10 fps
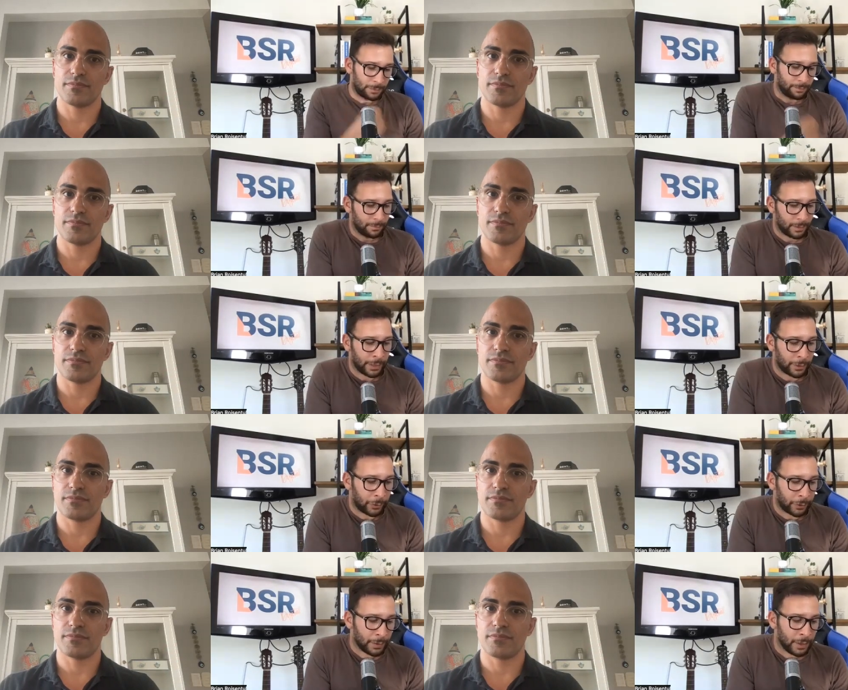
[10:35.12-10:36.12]
Speaker 1: Yeah, I
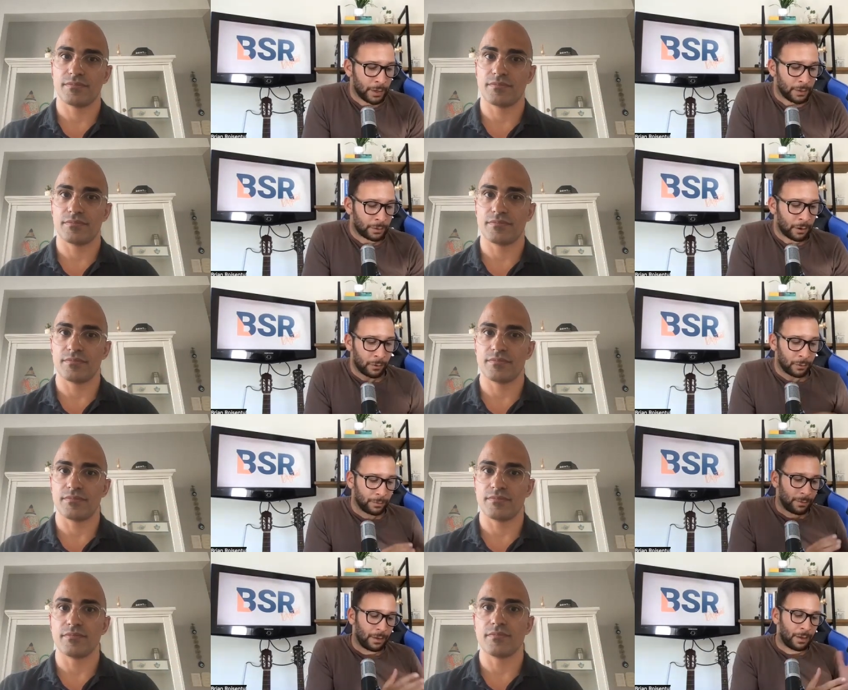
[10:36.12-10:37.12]
agree.
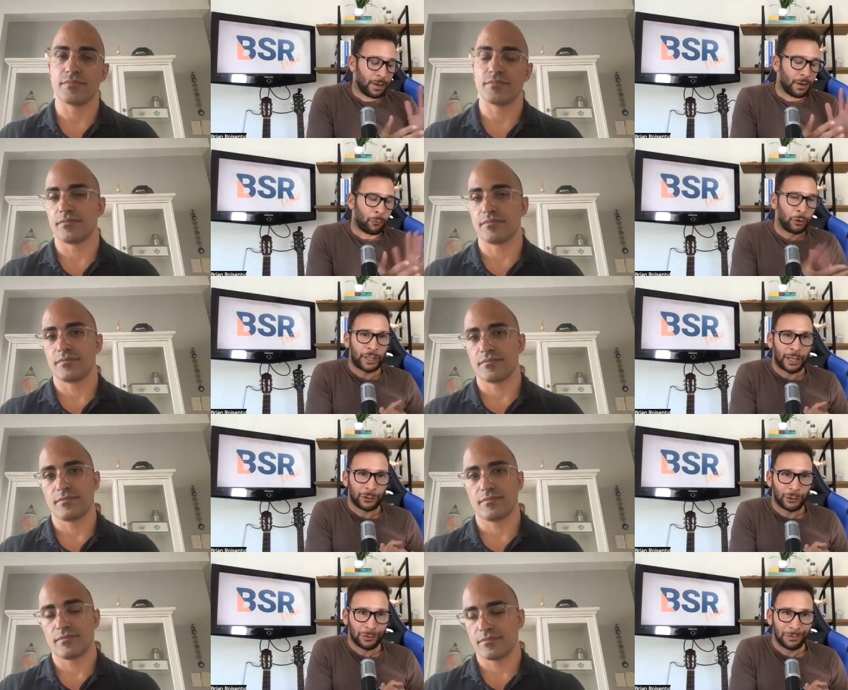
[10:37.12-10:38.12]
So
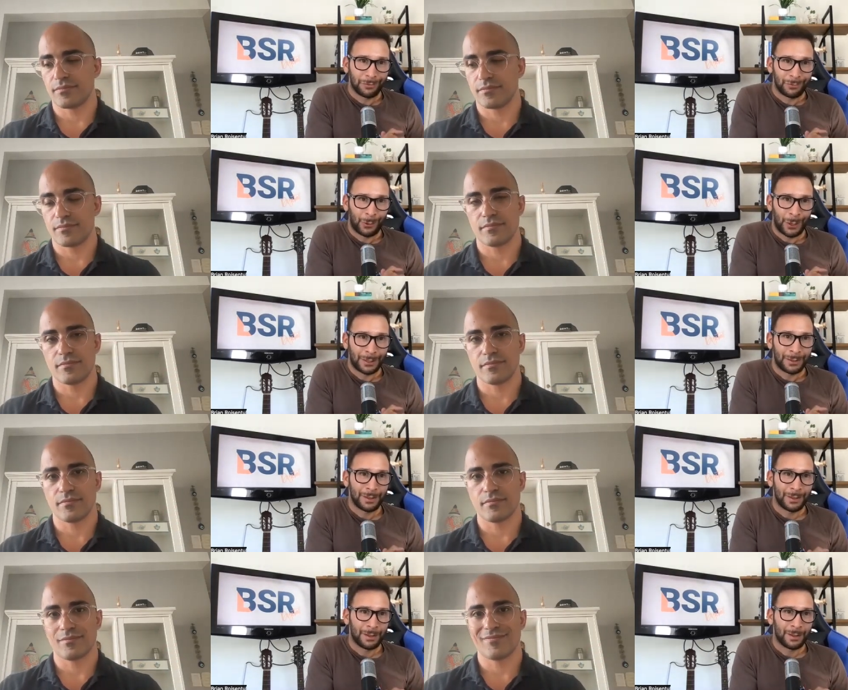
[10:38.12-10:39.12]
retention, right?
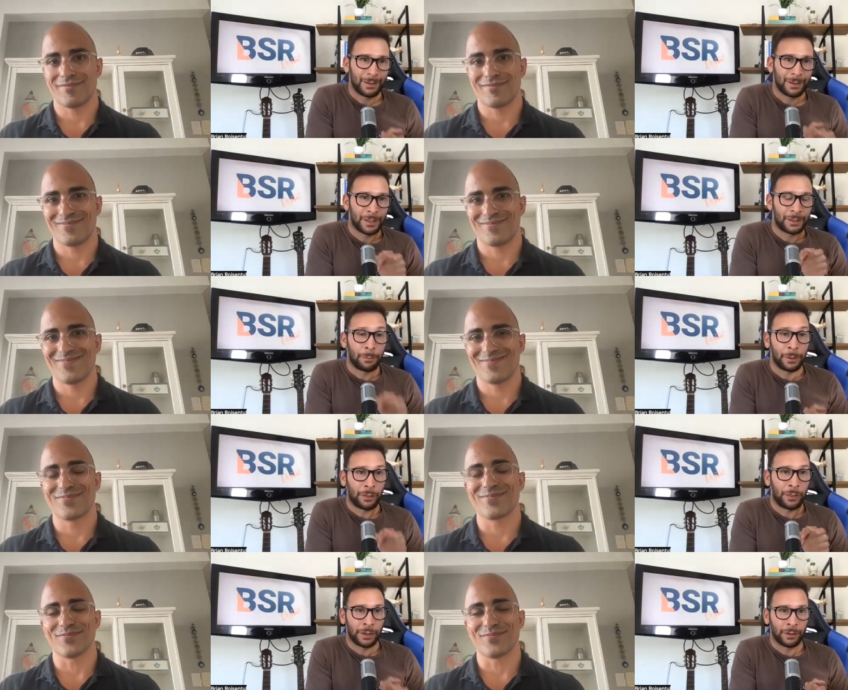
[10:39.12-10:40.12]
It's a mm-hmm.
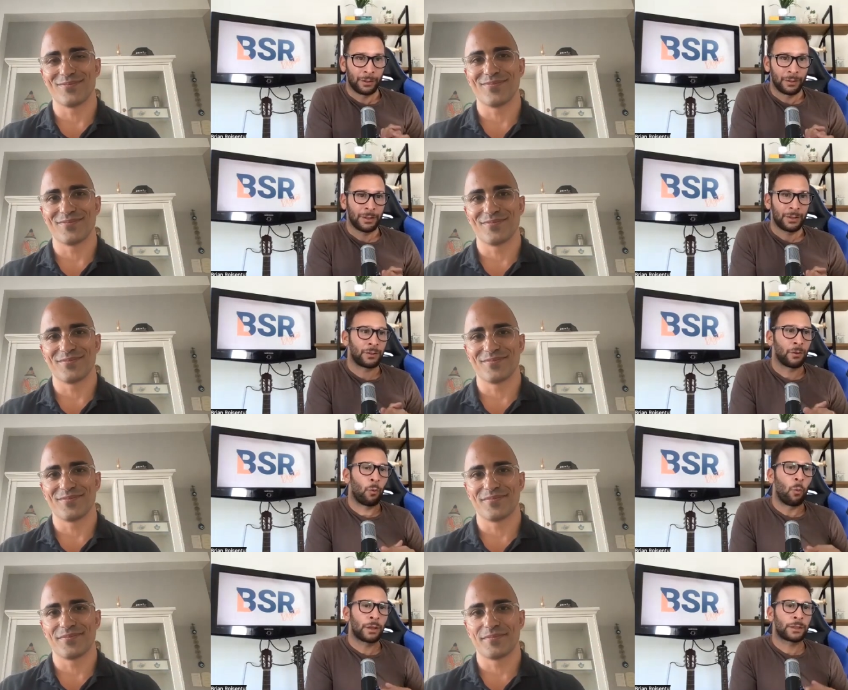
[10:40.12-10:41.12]
big deal.
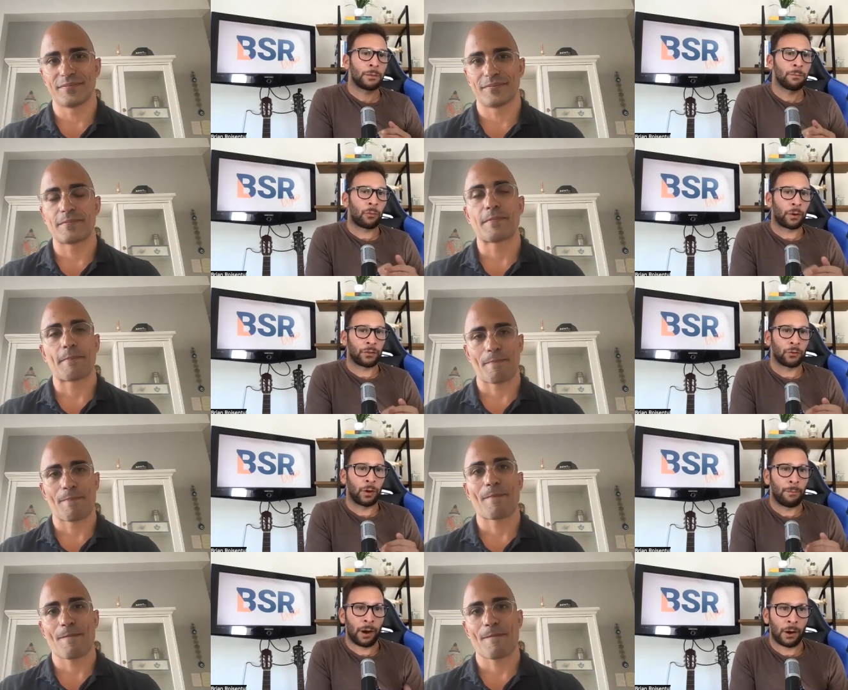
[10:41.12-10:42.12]
So what can brands
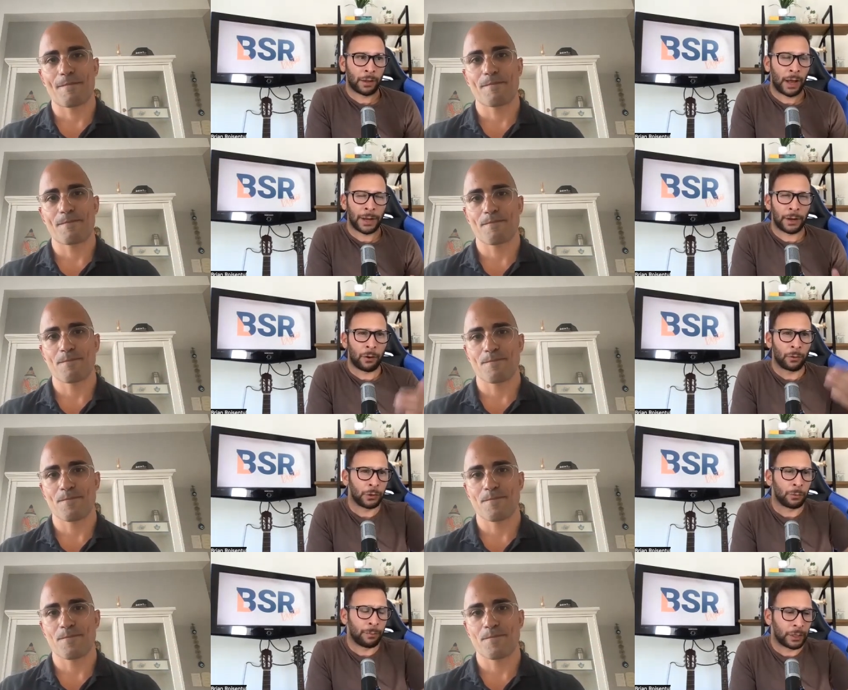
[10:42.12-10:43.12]
do about it? I know
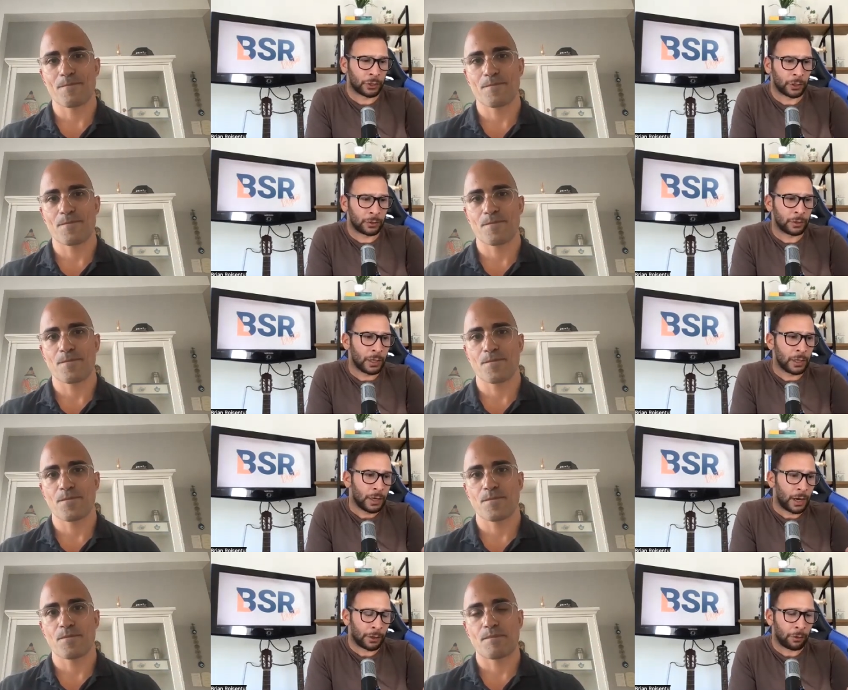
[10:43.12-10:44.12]
you mentioned,
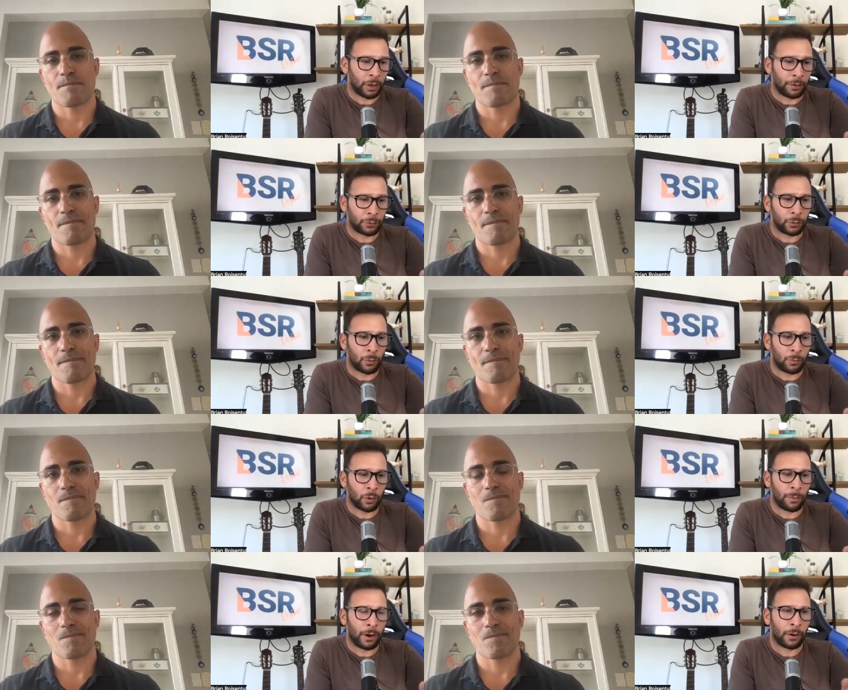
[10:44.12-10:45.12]
and I'd love to know
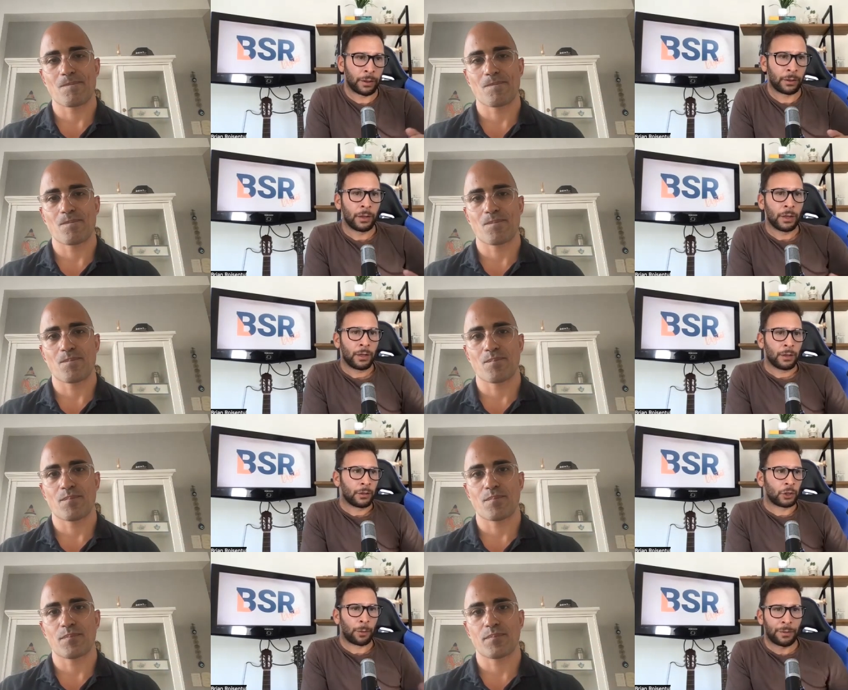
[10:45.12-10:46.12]
more about it.
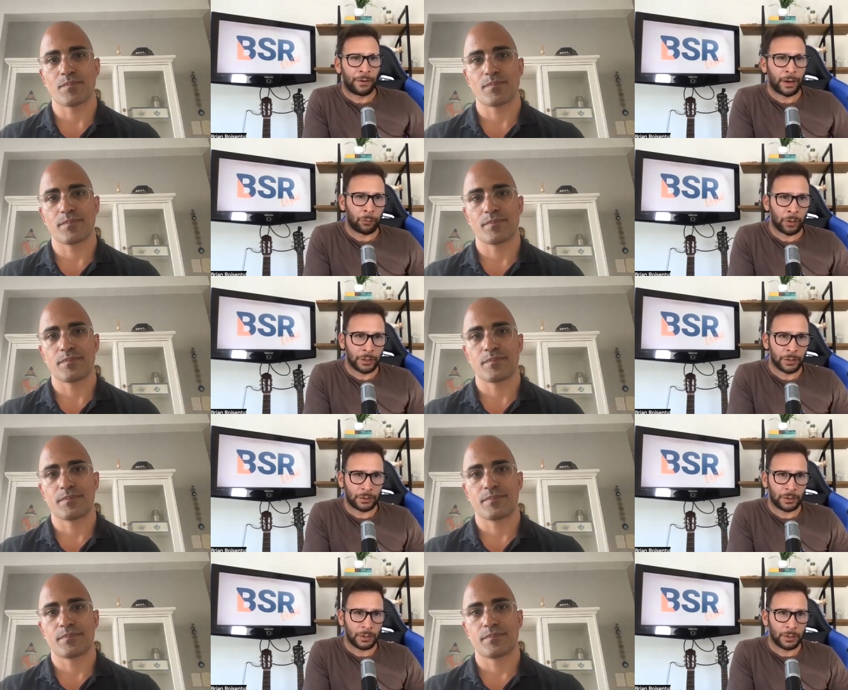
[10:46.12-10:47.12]
Shopify
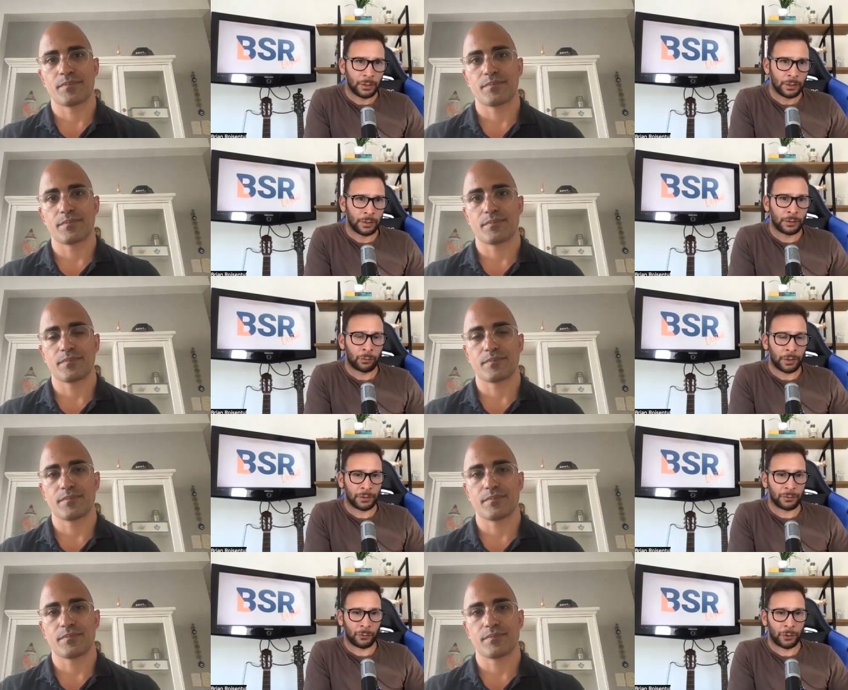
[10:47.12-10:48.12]
released the
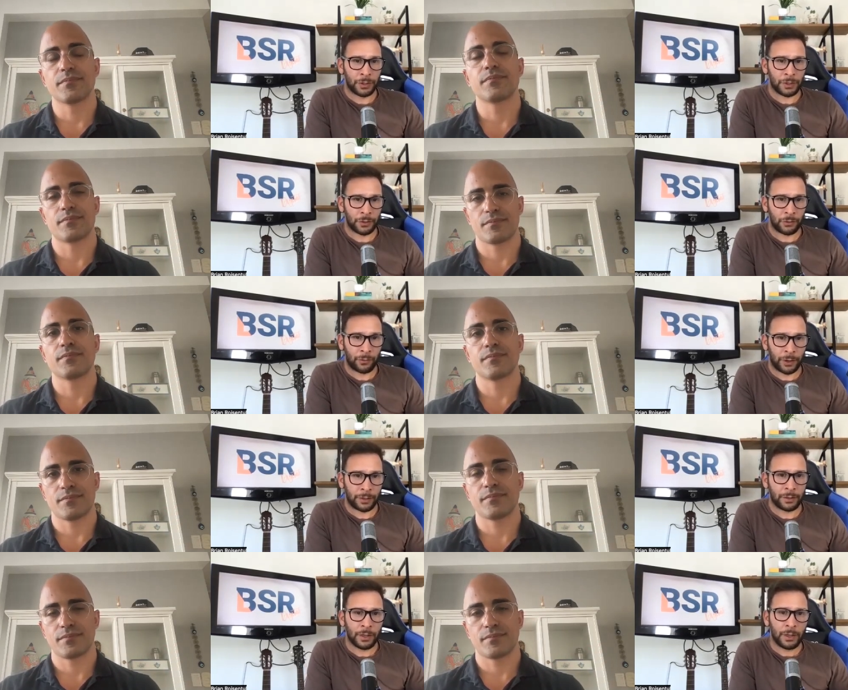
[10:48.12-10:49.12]
trends for this year,
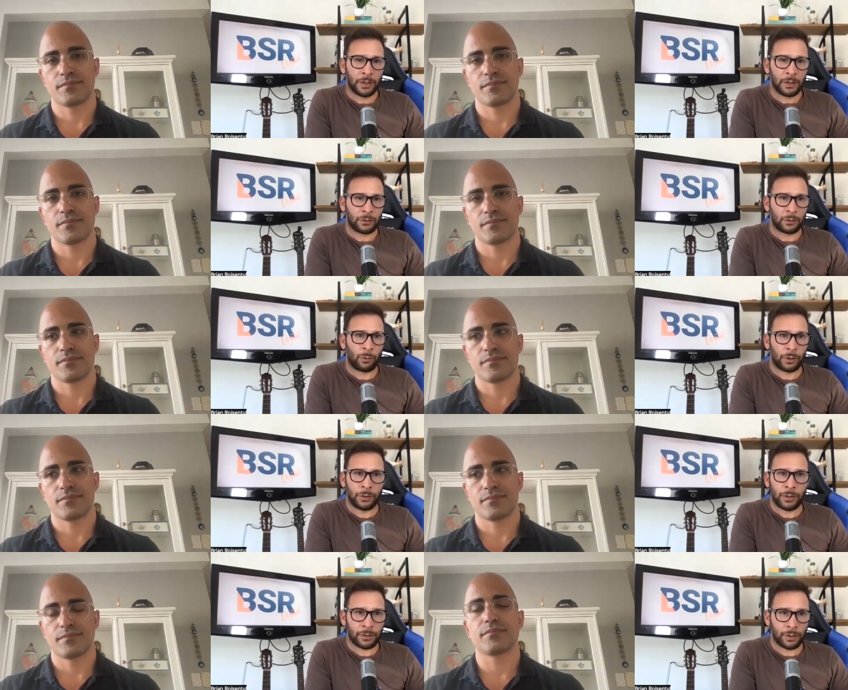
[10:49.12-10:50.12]
right? So
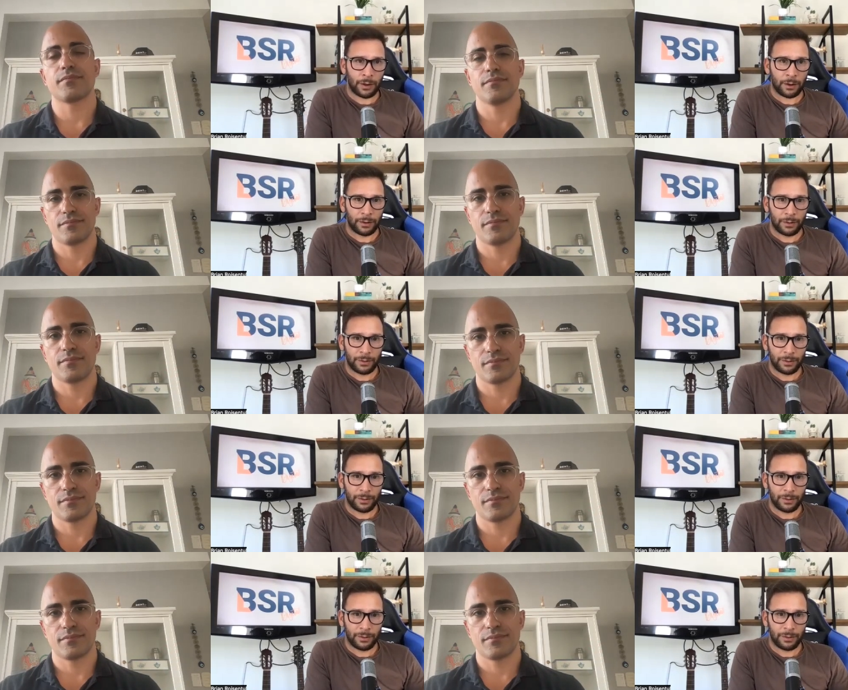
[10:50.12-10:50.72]
what did they mm-hmm. say?